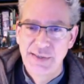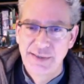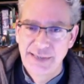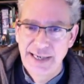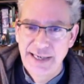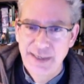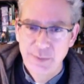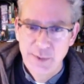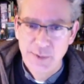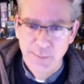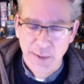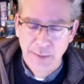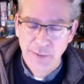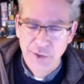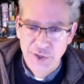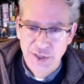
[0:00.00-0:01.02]
that he was
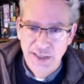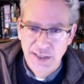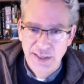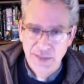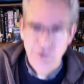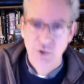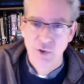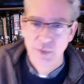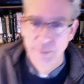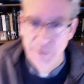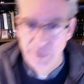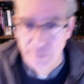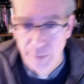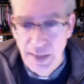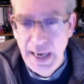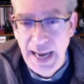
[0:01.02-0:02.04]
publishing in terms
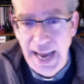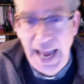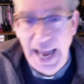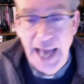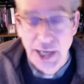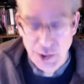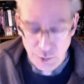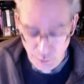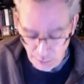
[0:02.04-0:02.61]
of actual